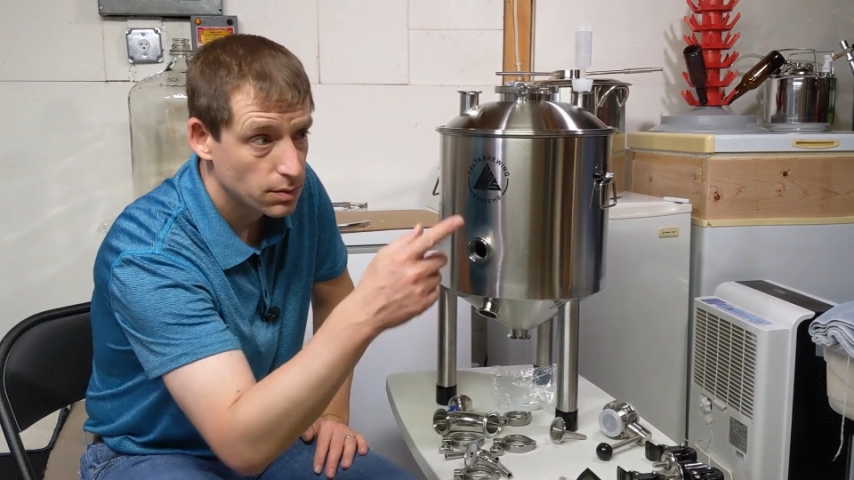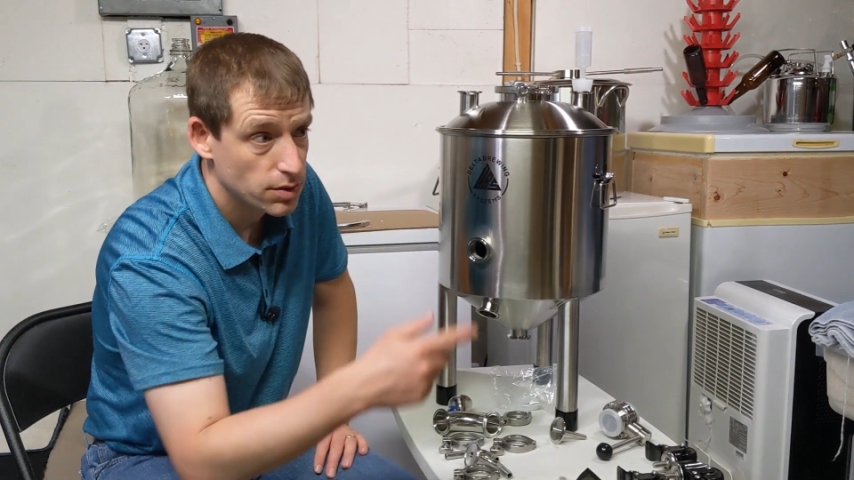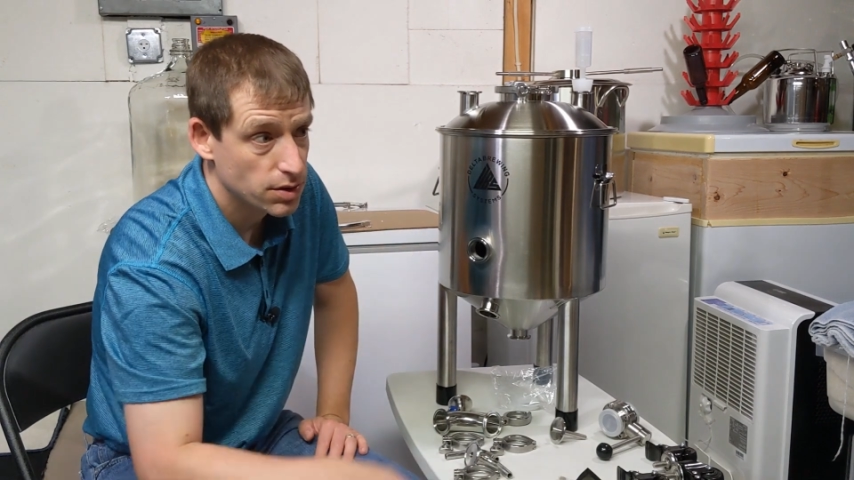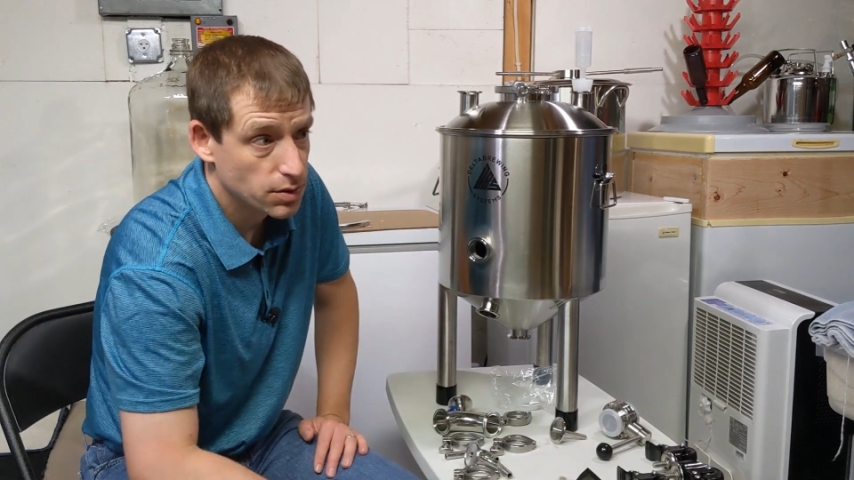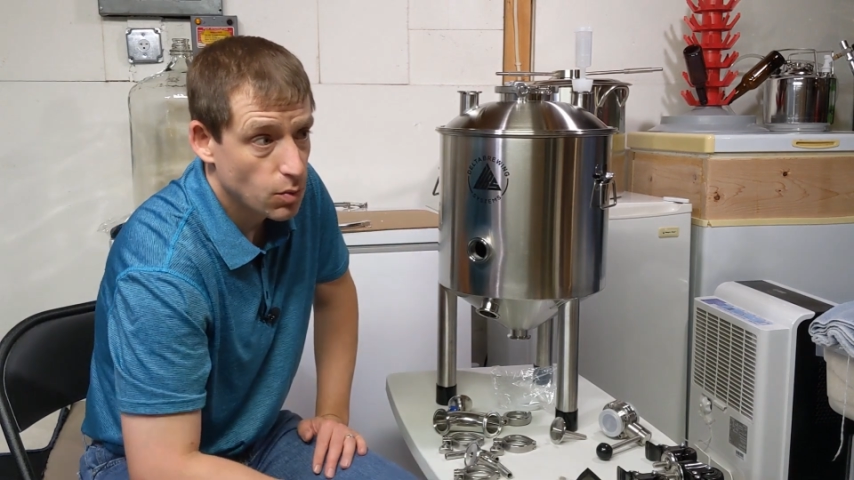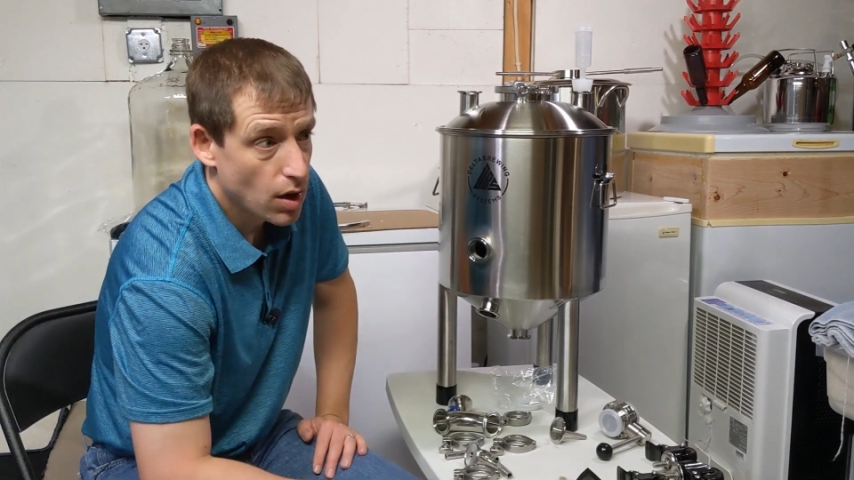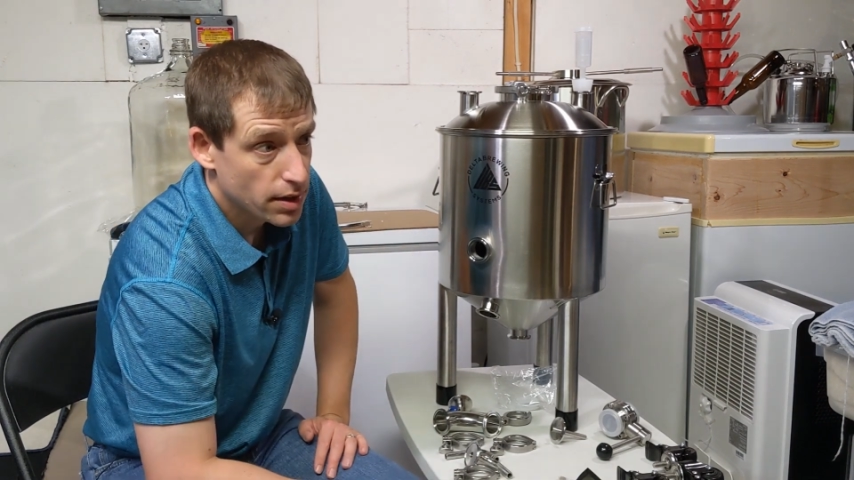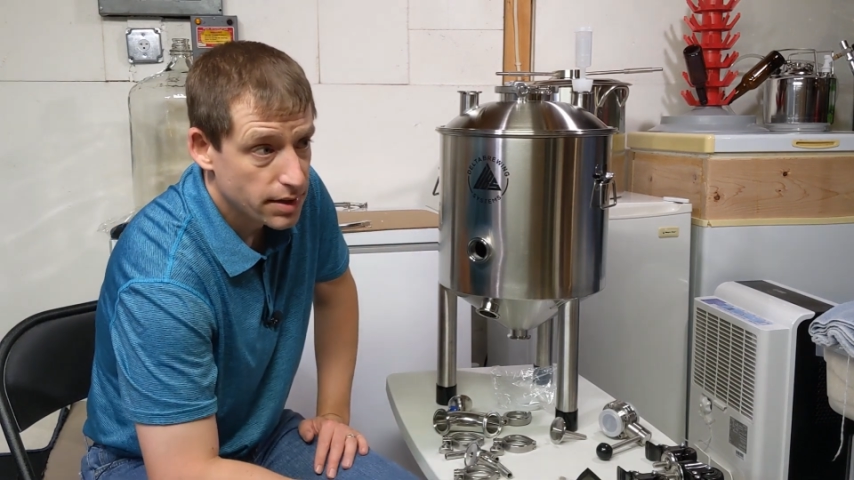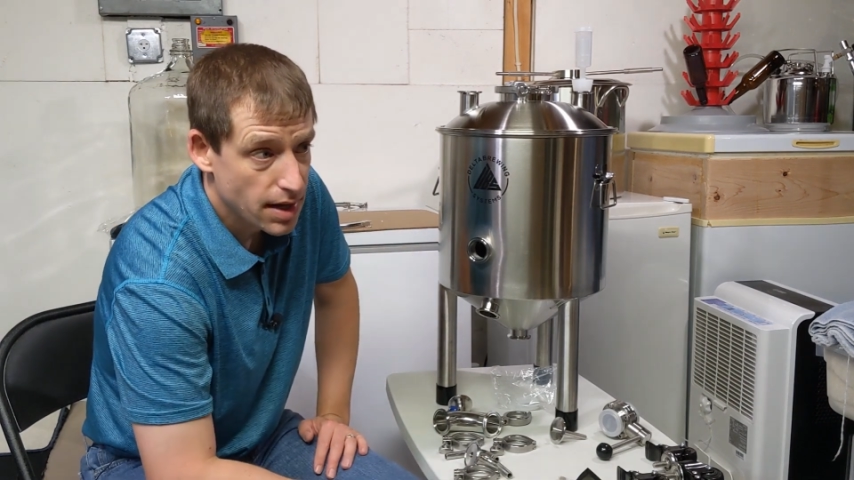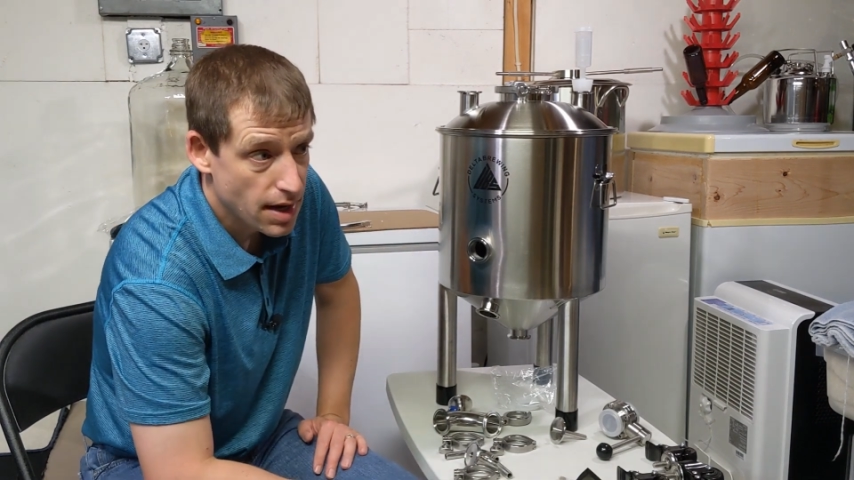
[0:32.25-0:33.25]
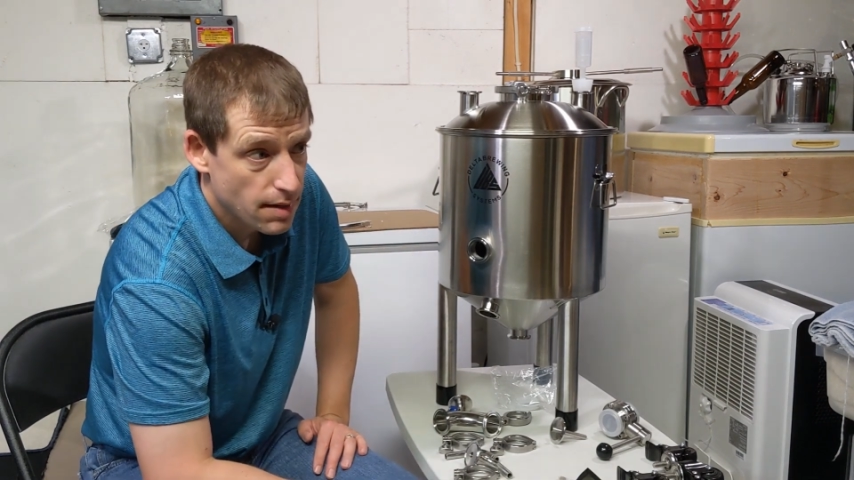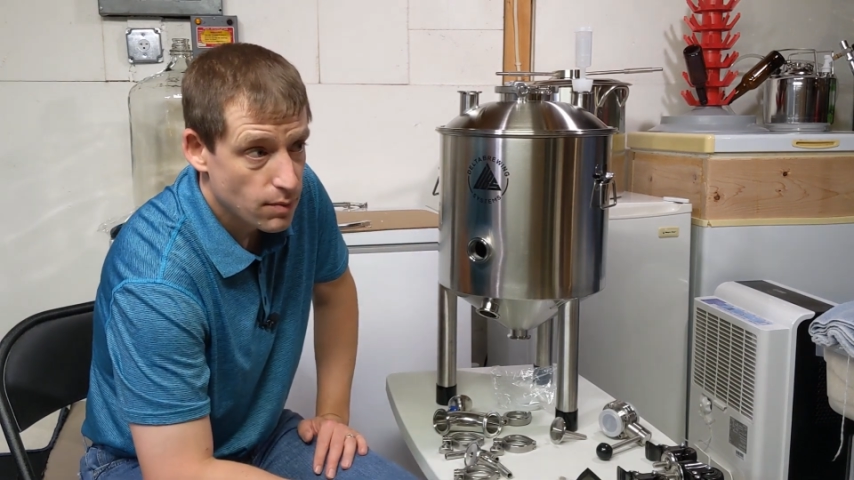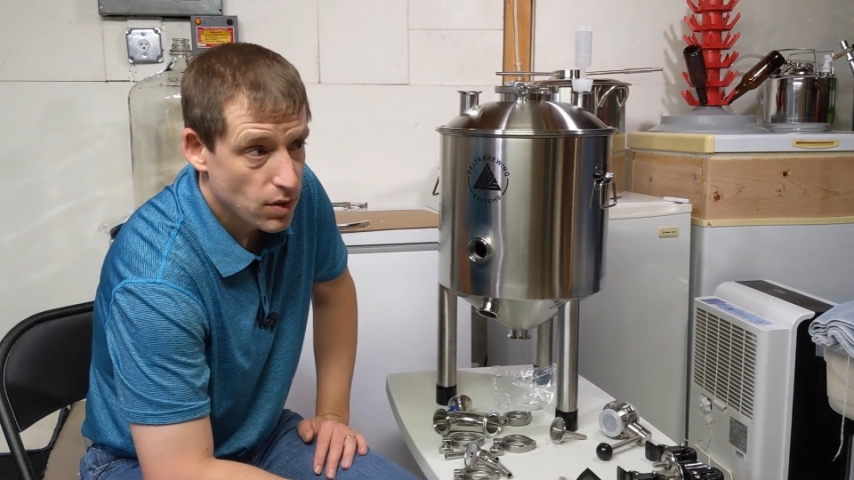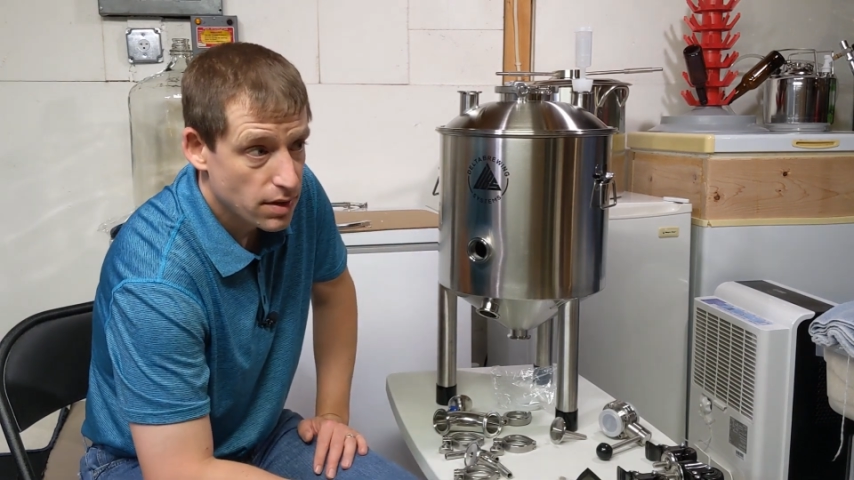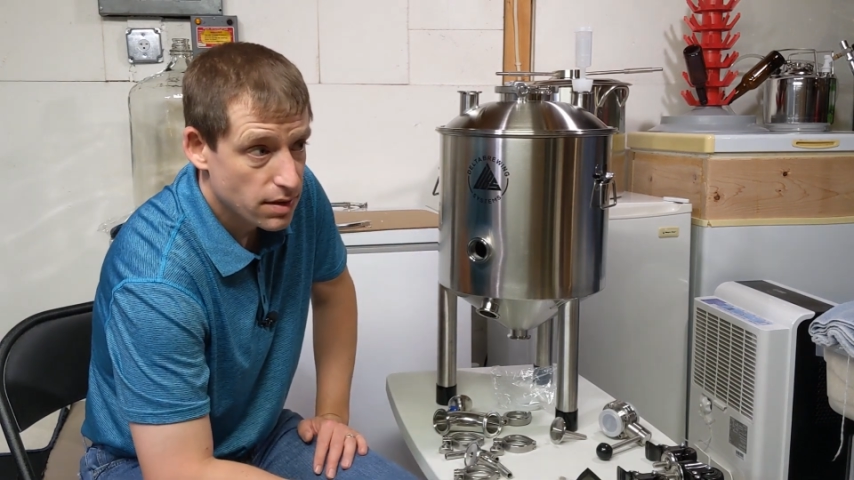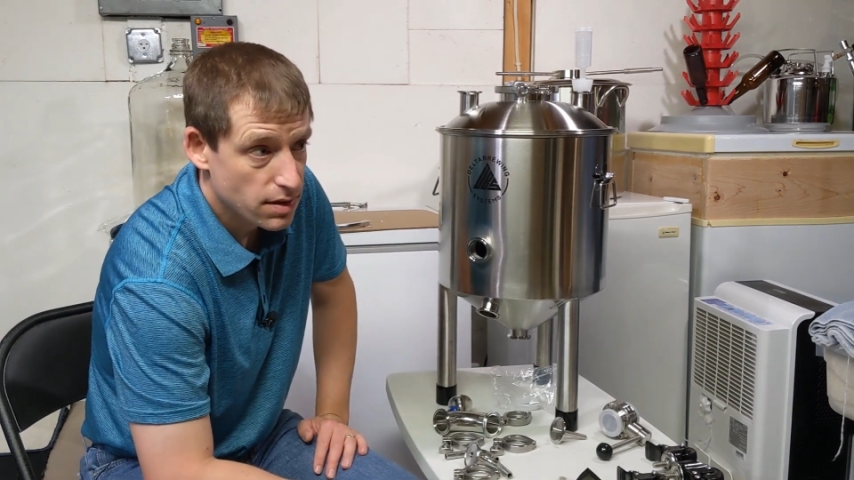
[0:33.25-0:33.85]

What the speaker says: which is what came with